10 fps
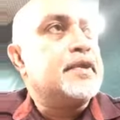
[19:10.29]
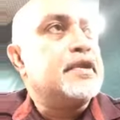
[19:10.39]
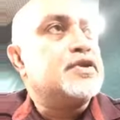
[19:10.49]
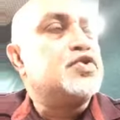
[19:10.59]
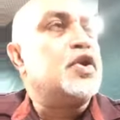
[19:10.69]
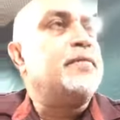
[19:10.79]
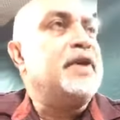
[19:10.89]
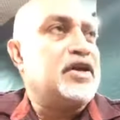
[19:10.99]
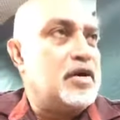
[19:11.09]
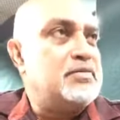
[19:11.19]
So it
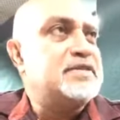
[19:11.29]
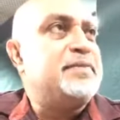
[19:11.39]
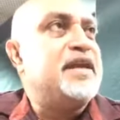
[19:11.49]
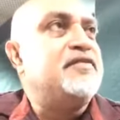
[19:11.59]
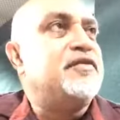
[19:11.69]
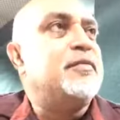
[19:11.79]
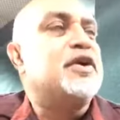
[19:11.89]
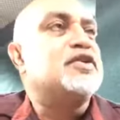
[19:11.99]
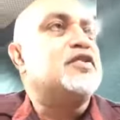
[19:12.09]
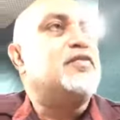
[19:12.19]
becomes painful
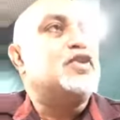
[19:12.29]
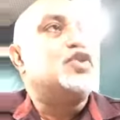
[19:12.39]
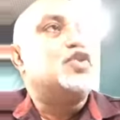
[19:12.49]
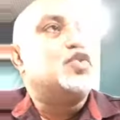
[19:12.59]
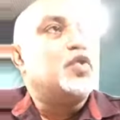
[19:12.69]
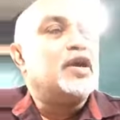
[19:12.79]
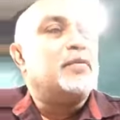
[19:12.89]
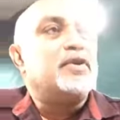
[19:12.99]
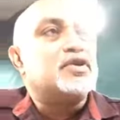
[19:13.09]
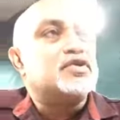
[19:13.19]
because of what you're doing and
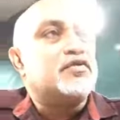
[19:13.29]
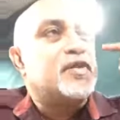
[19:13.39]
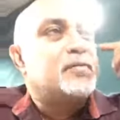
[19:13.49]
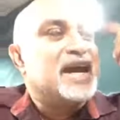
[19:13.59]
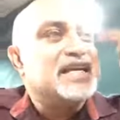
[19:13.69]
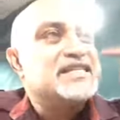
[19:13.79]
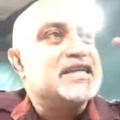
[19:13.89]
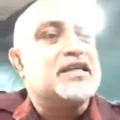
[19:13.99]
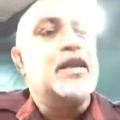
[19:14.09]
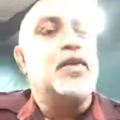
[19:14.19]
because of your mindset,
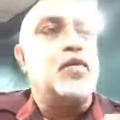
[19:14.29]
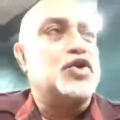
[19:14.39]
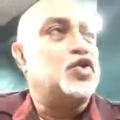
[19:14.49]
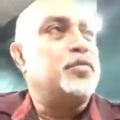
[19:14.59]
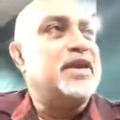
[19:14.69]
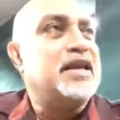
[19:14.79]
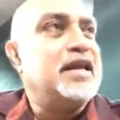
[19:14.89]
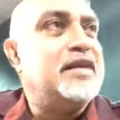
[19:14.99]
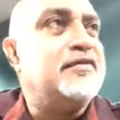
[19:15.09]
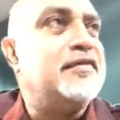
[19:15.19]
what you
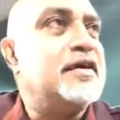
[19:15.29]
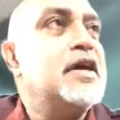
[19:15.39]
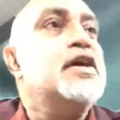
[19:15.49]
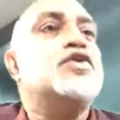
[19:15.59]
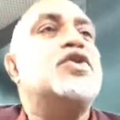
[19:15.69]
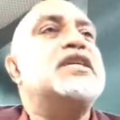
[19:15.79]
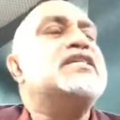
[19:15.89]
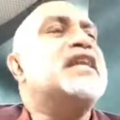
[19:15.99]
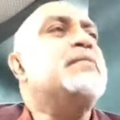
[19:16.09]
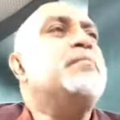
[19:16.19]
believe. So these are
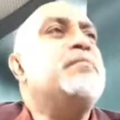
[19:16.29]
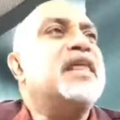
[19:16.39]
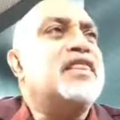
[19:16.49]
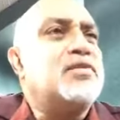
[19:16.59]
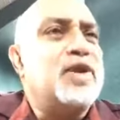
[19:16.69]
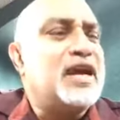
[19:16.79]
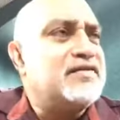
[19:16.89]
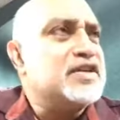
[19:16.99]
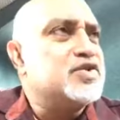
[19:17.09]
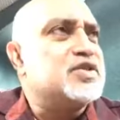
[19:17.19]
the myths we have
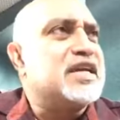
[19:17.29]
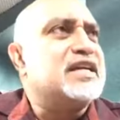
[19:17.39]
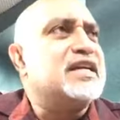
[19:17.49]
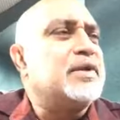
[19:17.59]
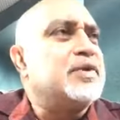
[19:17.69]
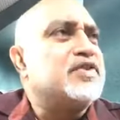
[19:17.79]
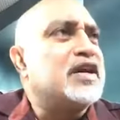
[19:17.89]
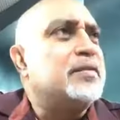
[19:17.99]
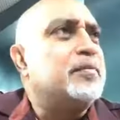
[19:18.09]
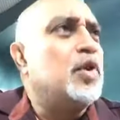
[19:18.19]
in society that we try
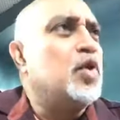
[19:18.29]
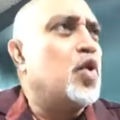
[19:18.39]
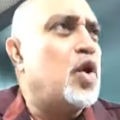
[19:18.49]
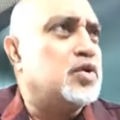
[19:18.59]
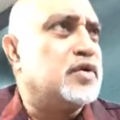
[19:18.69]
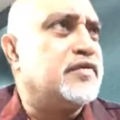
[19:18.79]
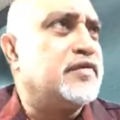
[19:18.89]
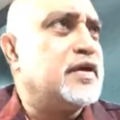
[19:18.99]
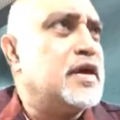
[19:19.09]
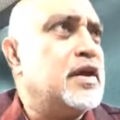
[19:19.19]
to blow out of.
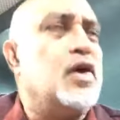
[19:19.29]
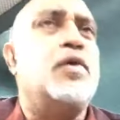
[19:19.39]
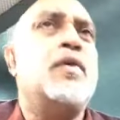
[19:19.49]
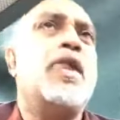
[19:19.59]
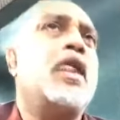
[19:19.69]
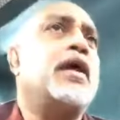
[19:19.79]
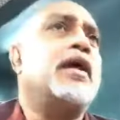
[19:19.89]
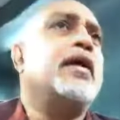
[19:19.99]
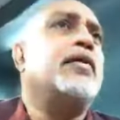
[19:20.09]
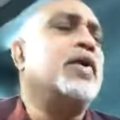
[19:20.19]
Now,
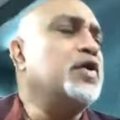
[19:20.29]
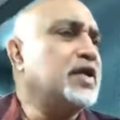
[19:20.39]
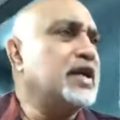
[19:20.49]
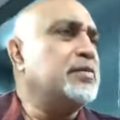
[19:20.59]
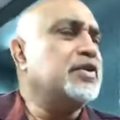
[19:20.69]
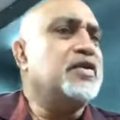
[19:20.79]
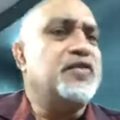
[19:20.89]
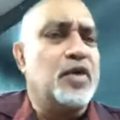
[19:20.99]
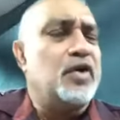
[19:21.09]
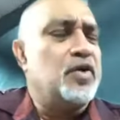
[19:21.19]
when you think about
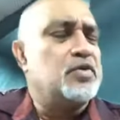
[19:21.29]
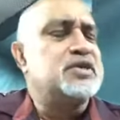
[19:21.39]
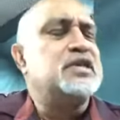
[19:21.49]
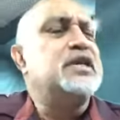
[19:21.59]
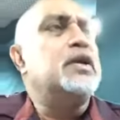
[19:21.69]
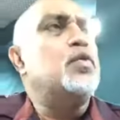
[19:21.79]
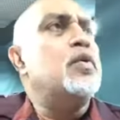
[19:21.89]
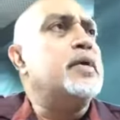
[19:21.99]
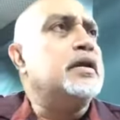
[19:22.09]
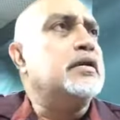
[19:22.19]
arousal in a
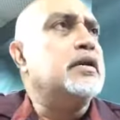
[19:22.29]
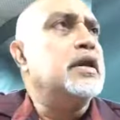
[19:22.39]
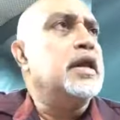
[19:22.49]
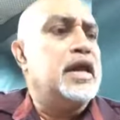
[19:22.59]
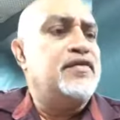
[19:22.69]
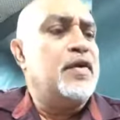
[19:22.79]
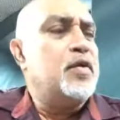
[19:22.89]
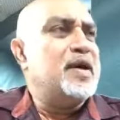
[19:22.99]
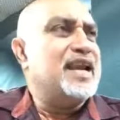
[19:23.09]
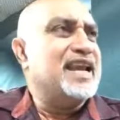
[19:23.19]
woman, if a
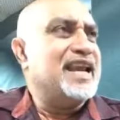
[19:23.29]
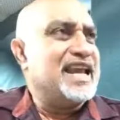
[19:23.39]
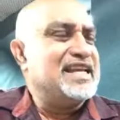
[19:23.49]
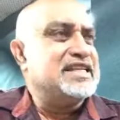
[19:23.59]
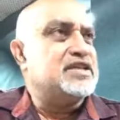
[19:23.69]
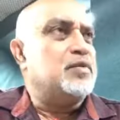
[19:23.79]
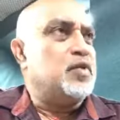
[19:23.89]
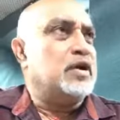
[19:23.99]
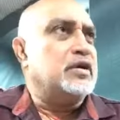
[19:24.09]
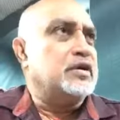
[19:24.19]
woman likes someone,
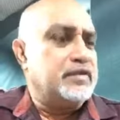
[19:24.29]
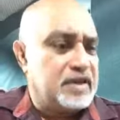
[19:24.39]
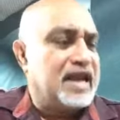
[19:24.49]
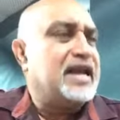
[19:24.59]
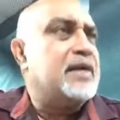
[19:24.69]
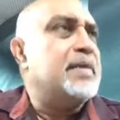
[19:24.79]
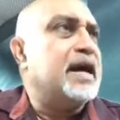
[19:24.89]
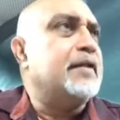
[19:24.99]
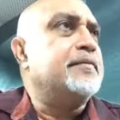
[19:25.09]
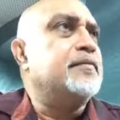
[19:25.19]
like a man
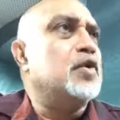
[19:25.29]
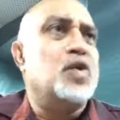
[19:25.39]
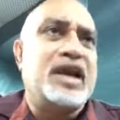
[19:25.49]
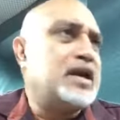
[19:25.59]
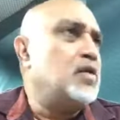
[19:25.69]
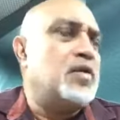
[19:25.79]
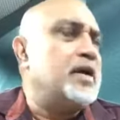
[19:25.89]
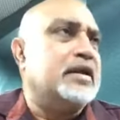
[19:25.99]
or like a woman,